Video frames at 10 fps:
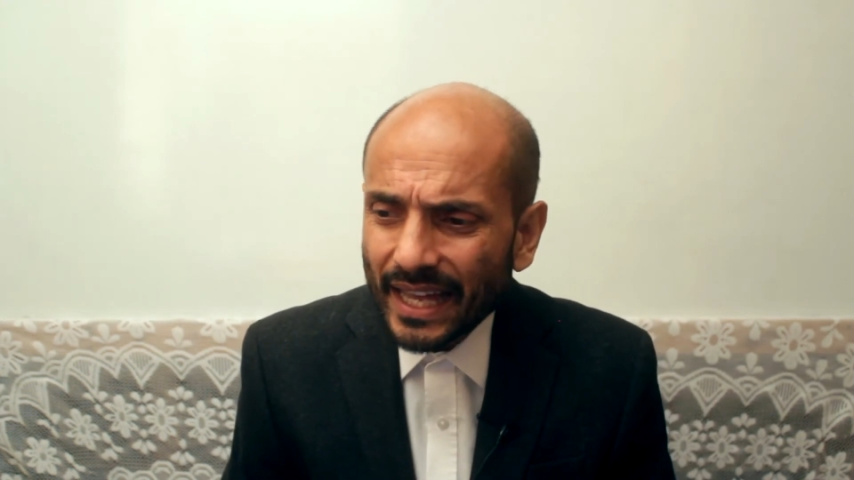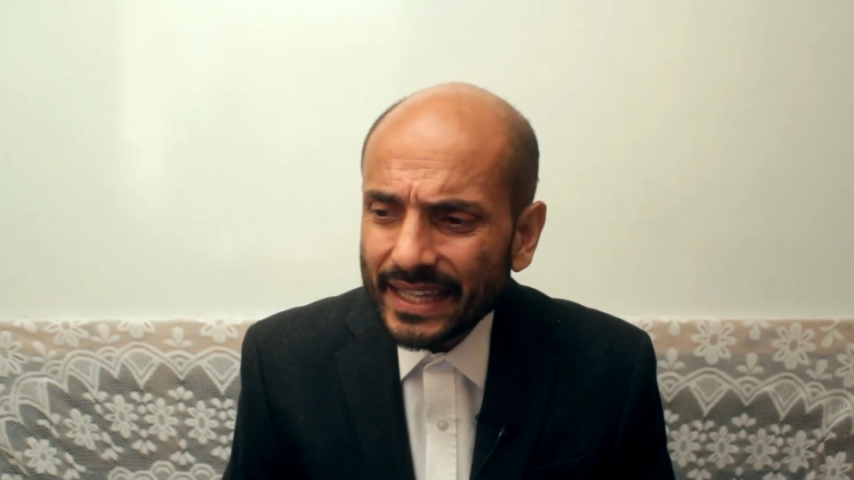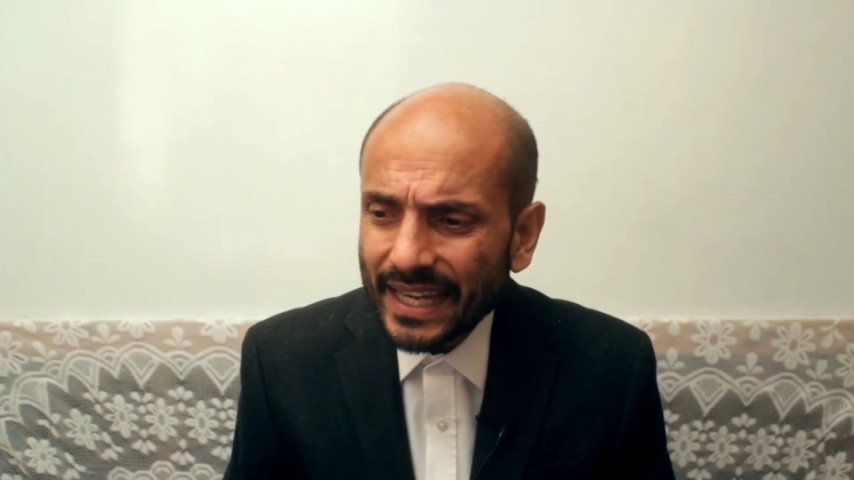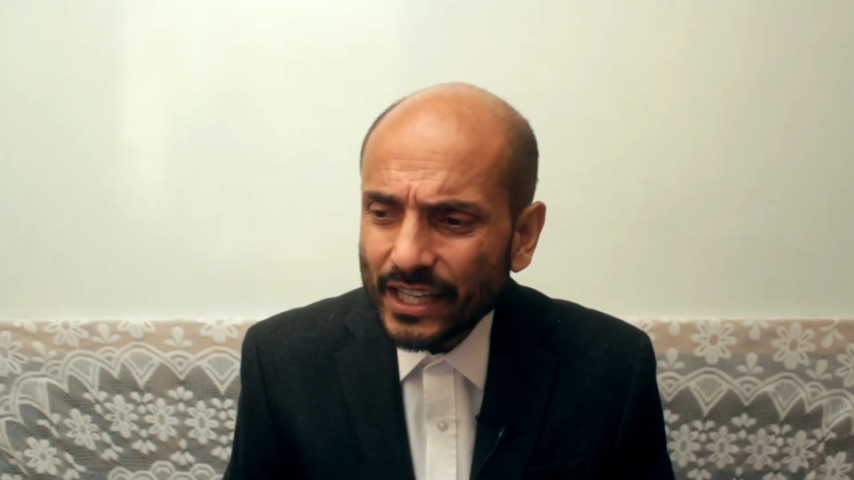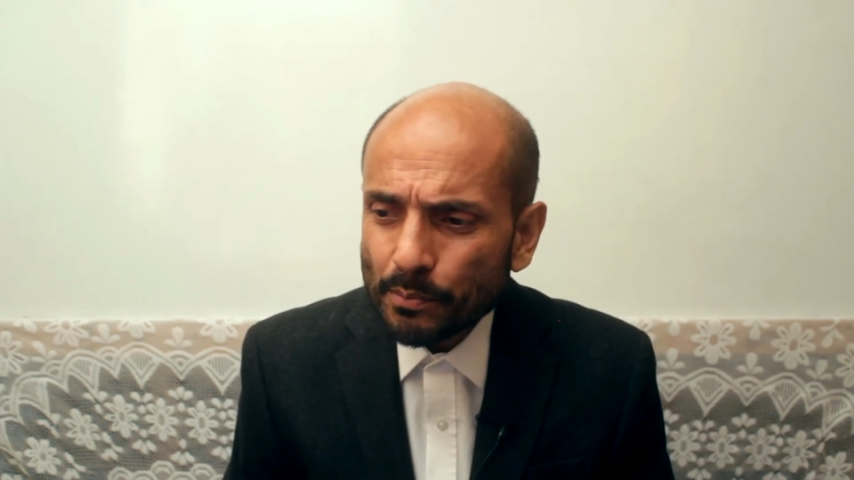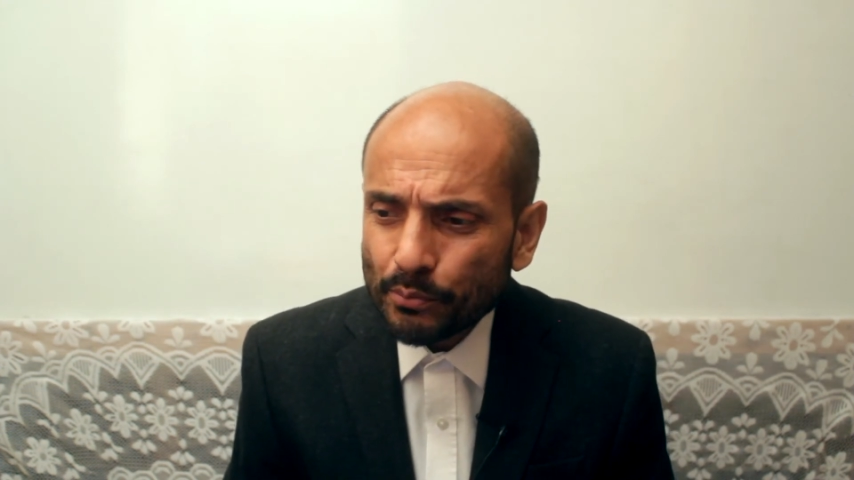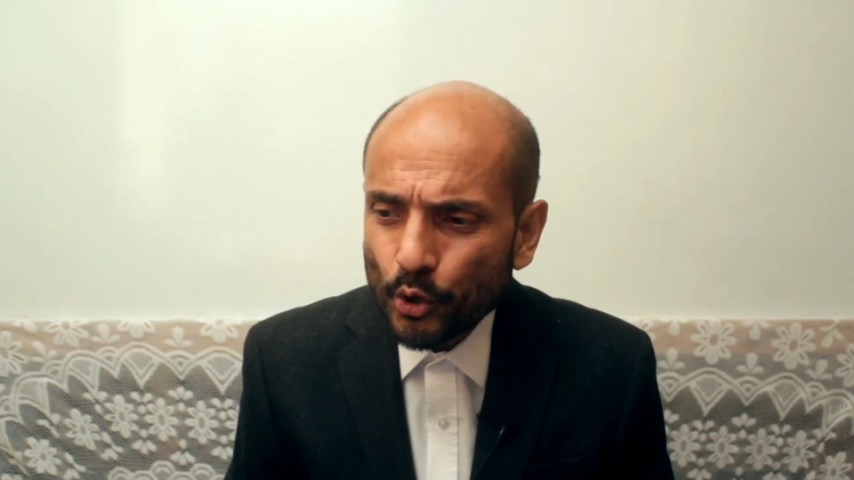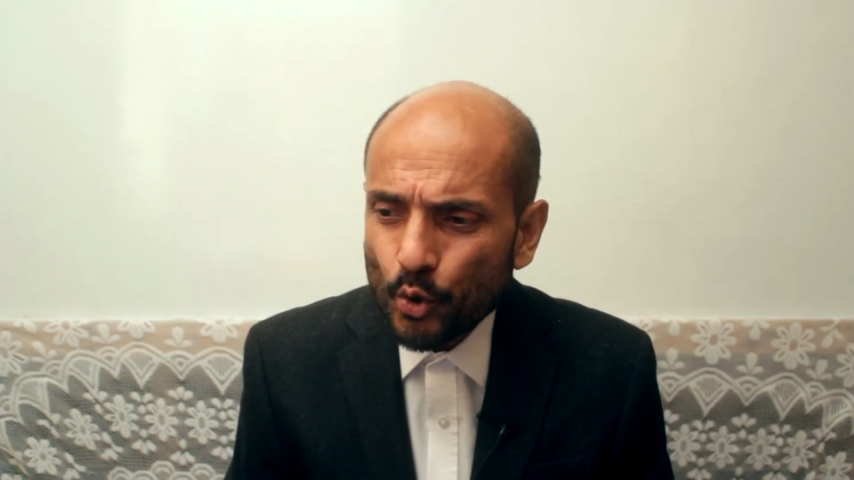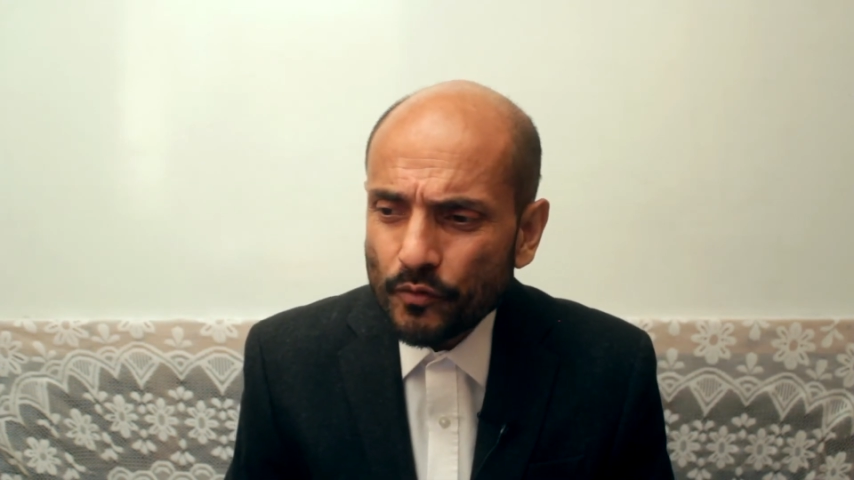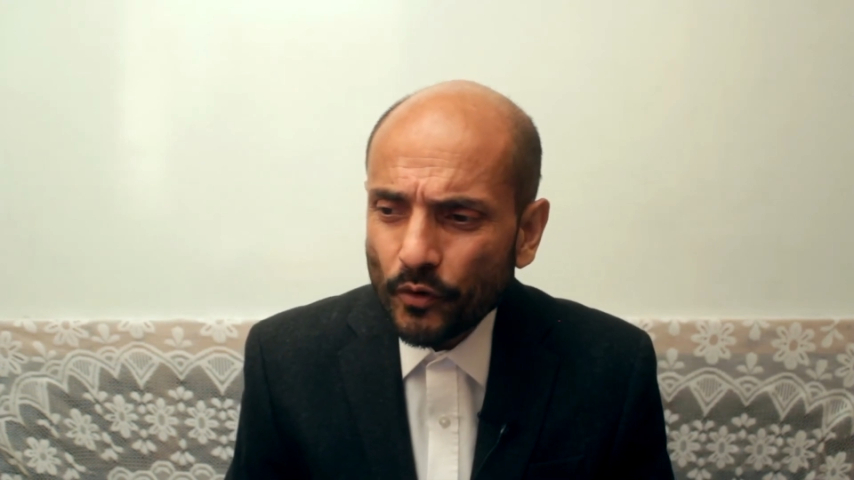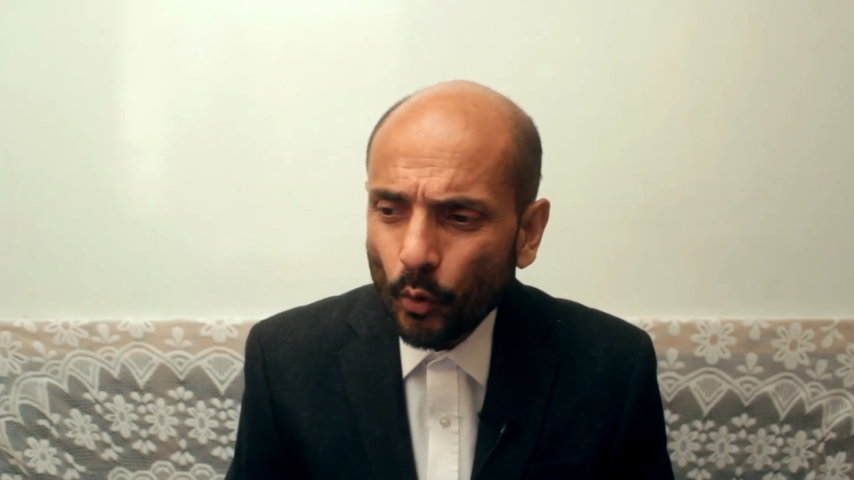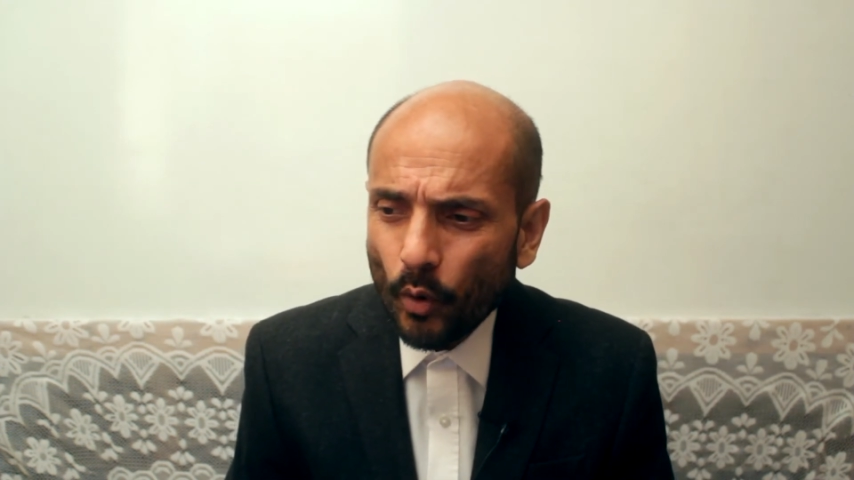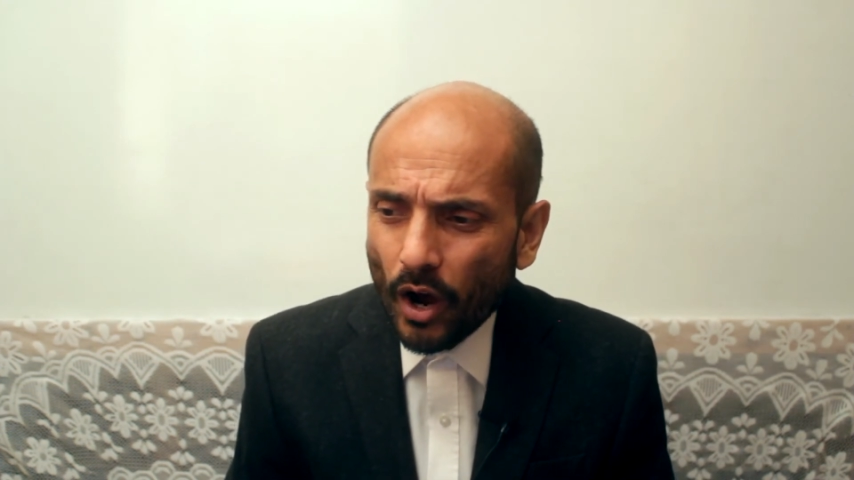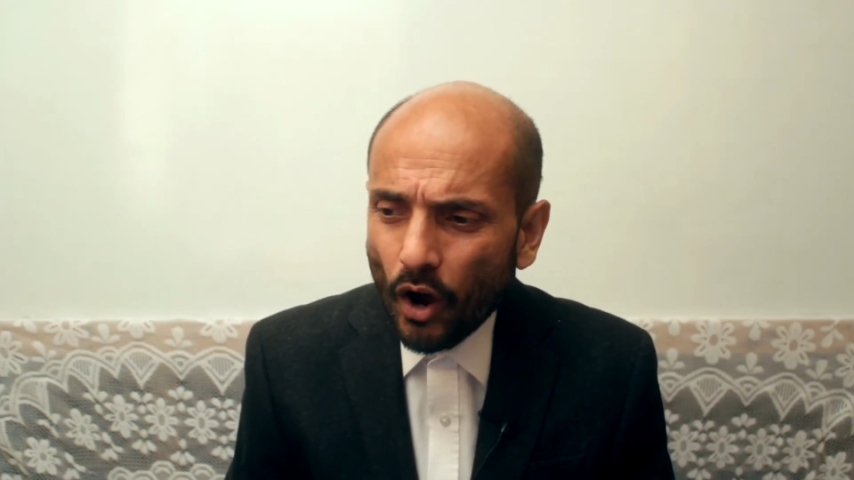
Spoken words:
need approval